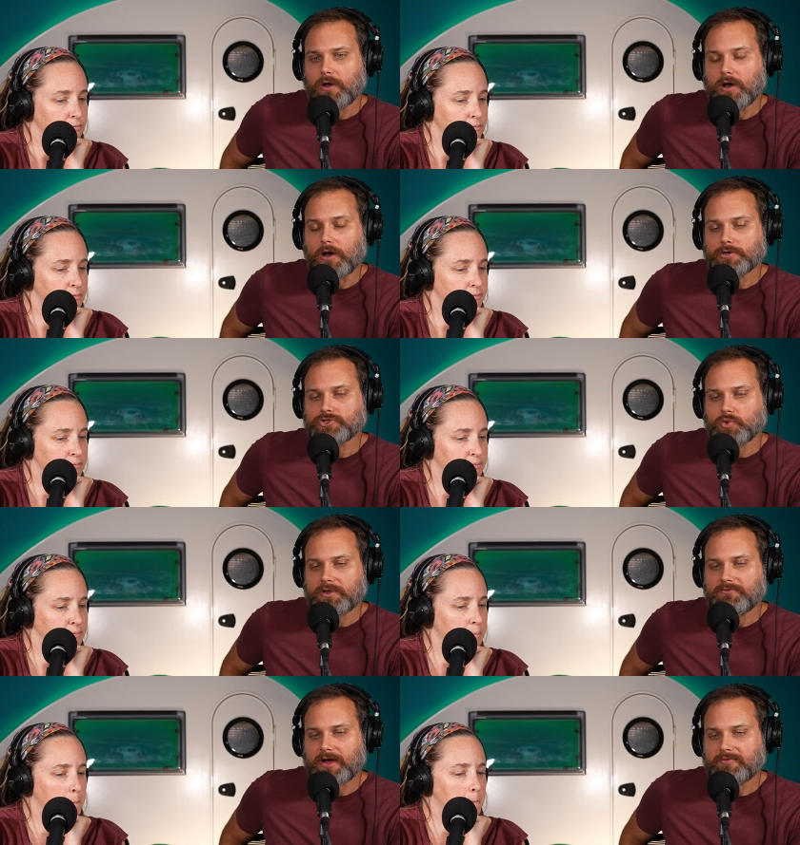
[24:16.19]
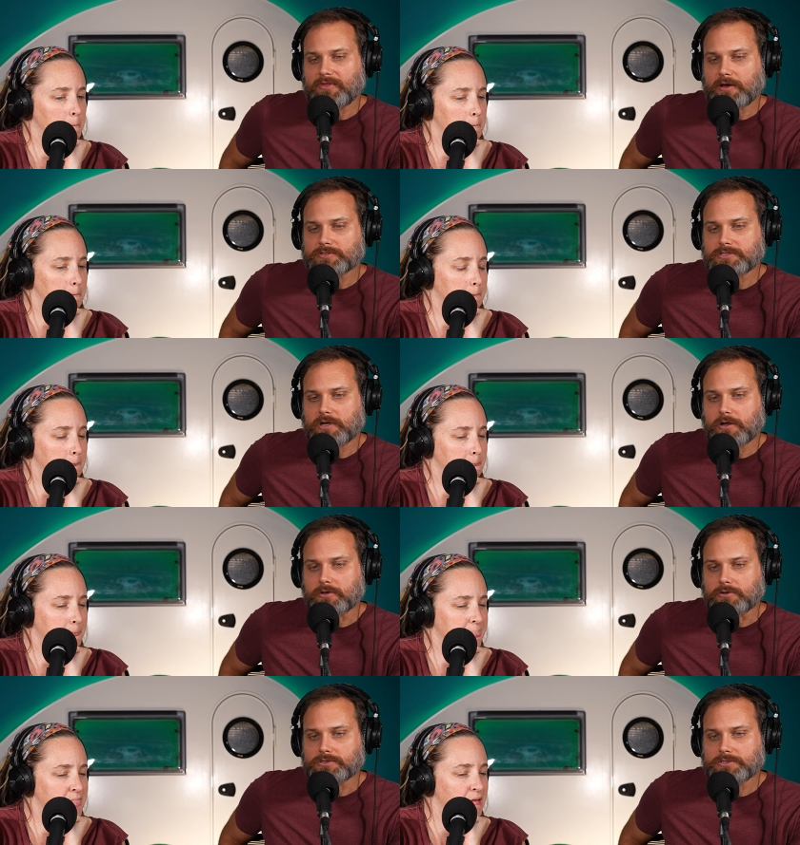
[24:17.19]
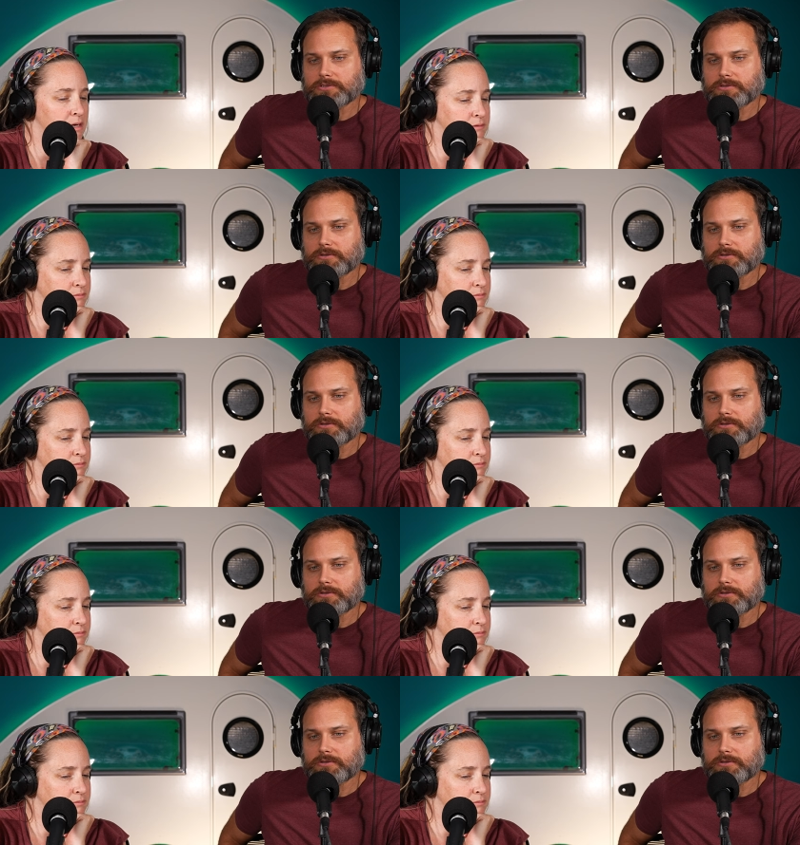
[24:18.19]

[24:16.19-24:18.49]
Speaker 1: one hundred twenty five thousand dollars,